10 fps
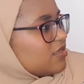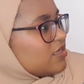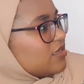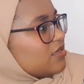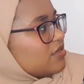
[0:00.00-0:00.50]

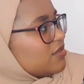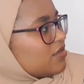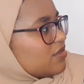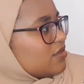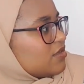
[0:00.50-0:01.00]

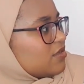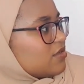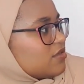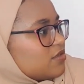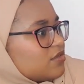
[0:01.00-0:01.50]

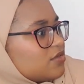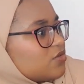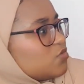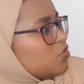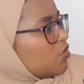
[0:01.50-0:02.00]

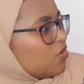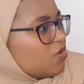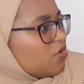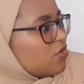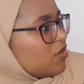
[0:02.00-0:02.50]
(not speaking)